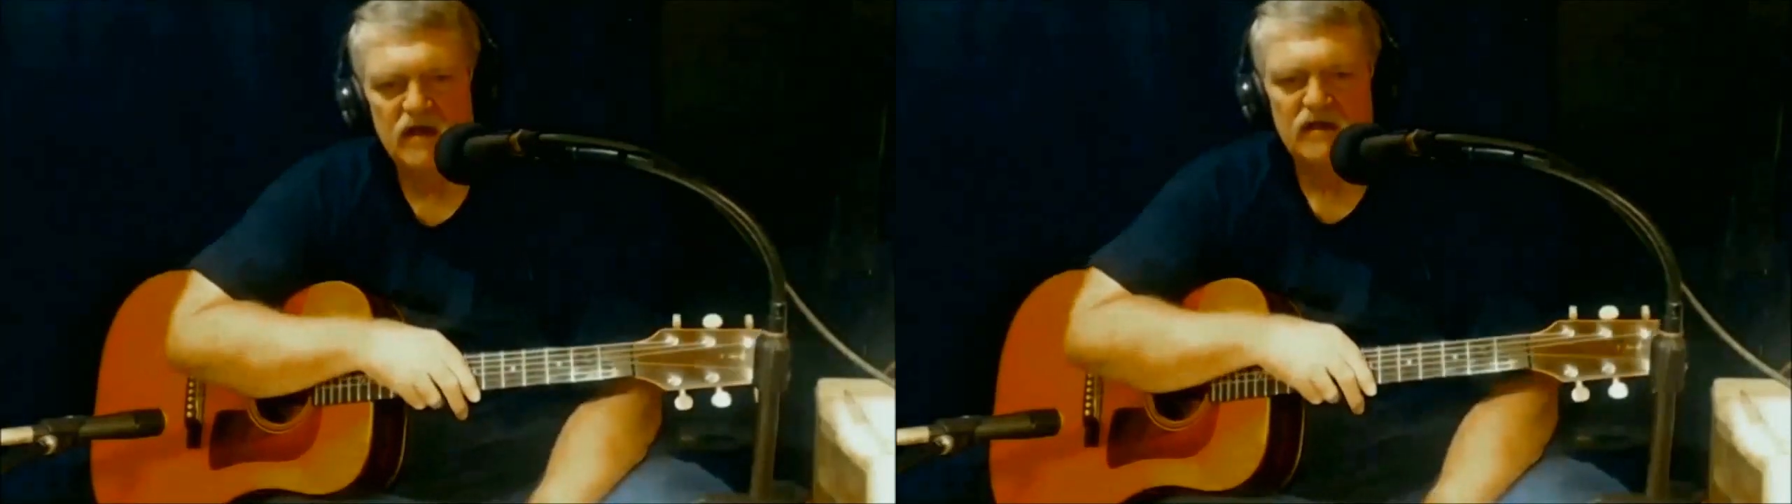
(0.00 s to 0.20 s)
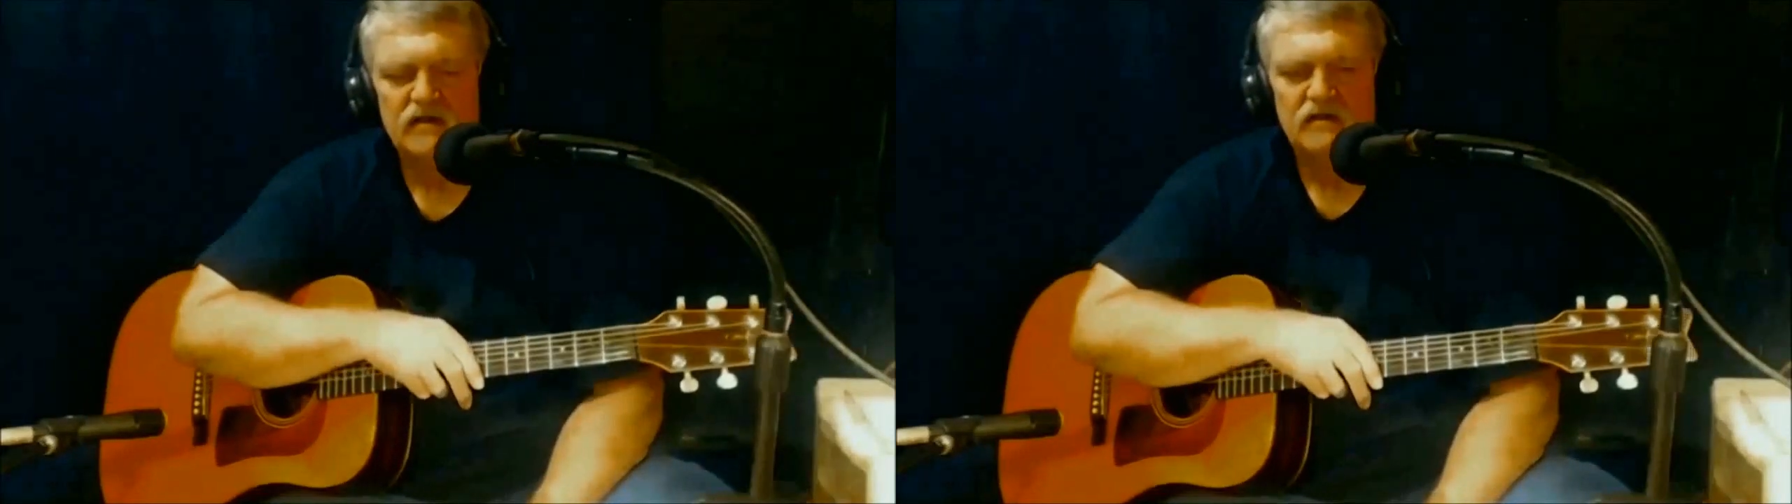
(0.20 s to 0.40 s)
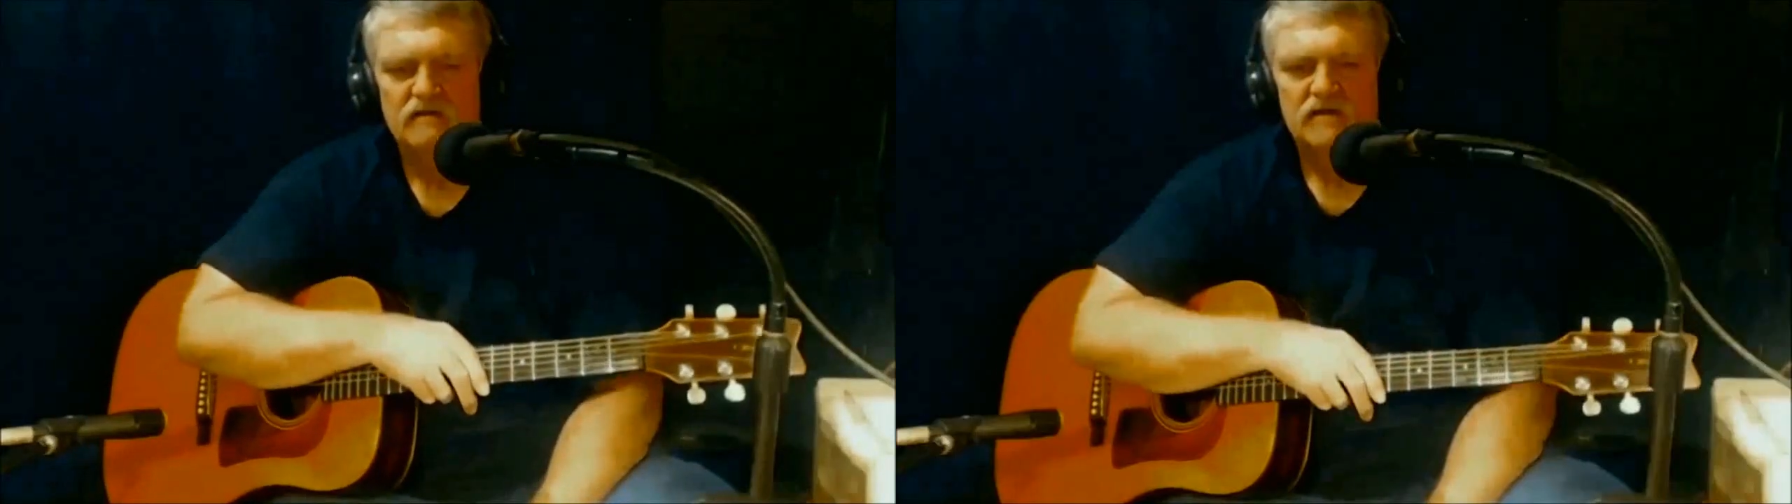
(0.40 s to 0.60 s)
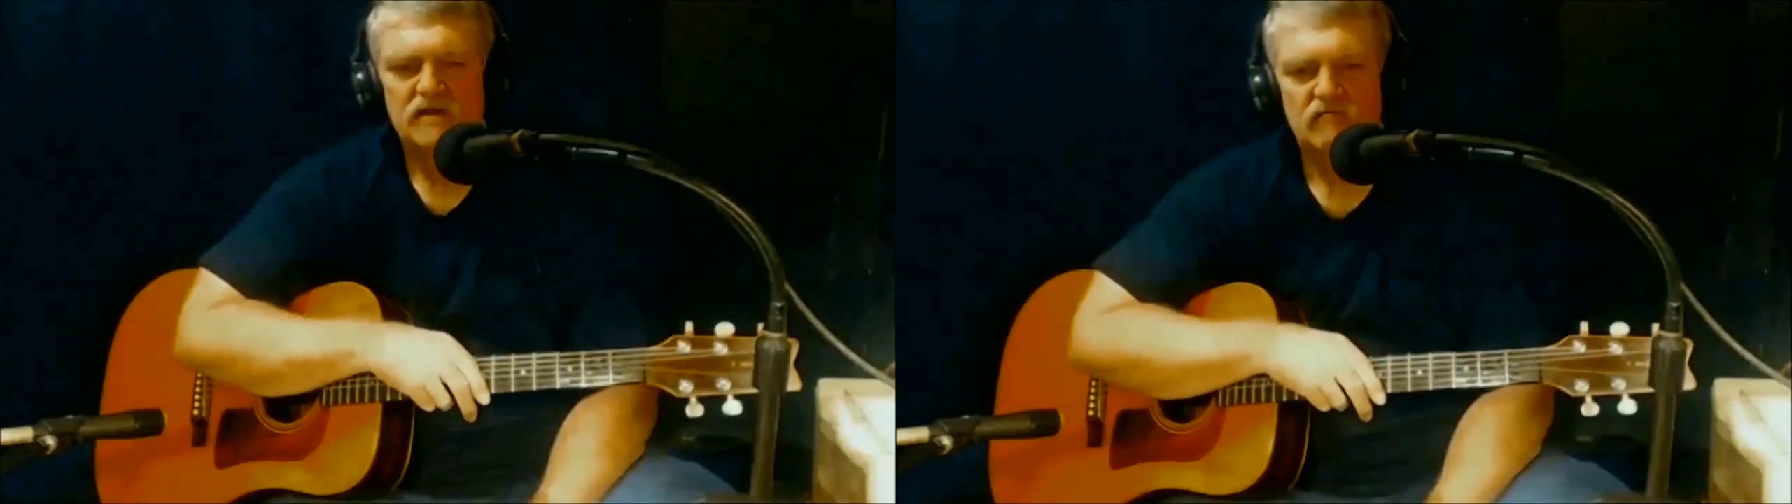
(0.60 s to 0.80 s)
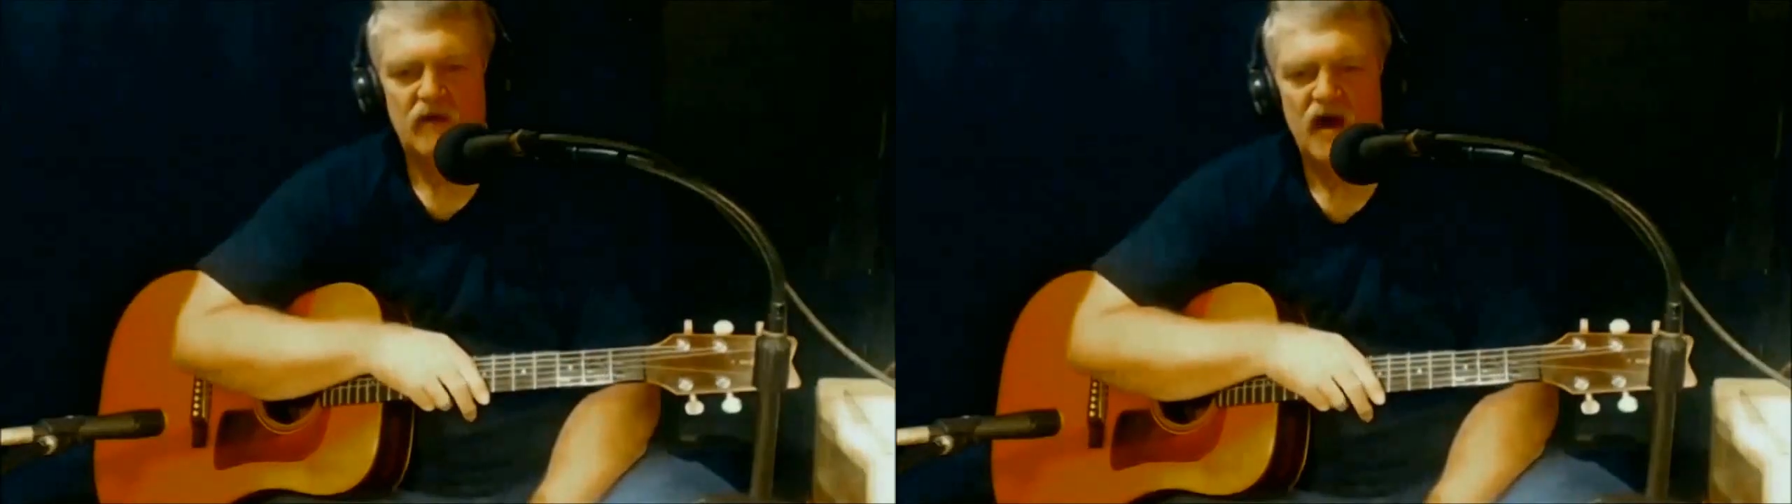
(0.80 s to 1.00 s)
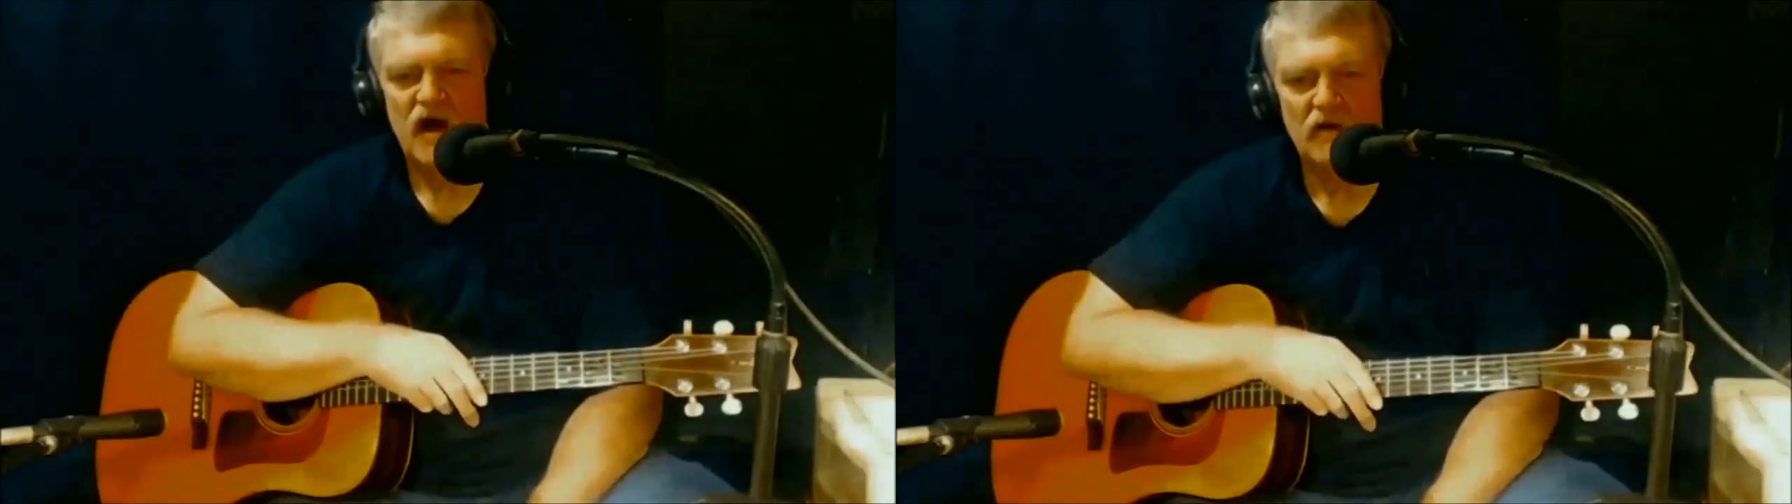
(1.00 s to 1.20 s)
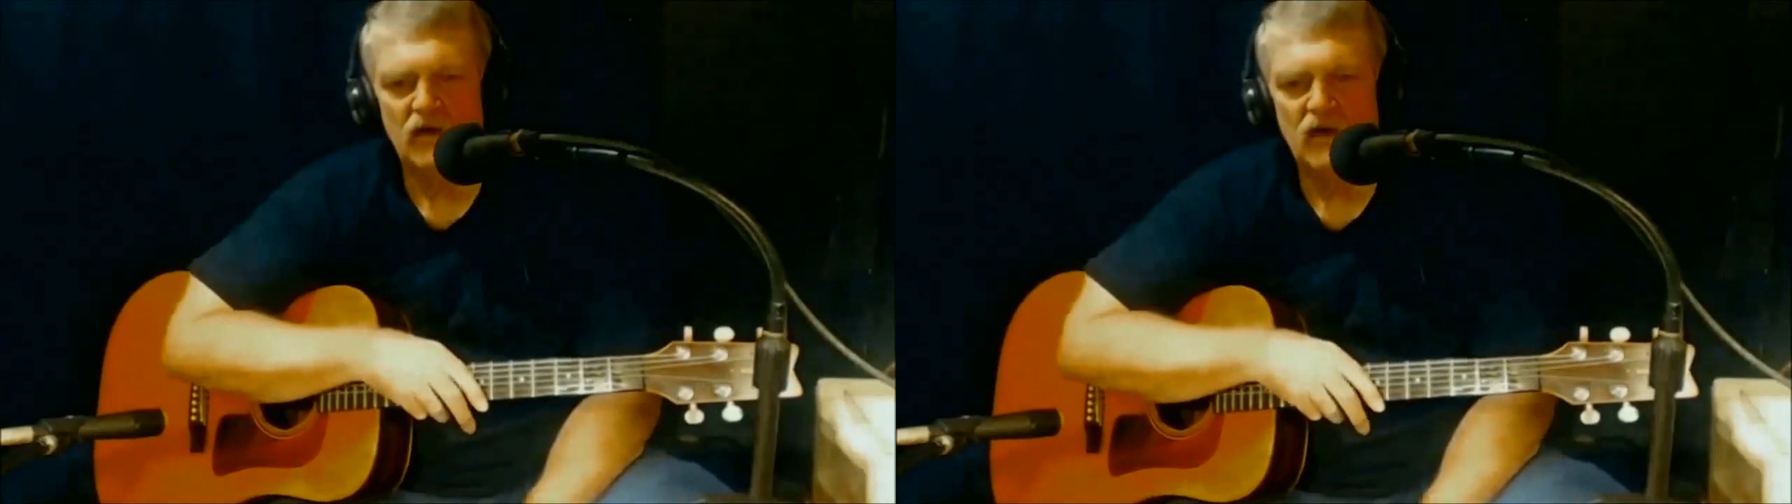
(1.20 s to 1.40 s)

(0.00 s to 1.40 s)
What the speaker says: is to just buy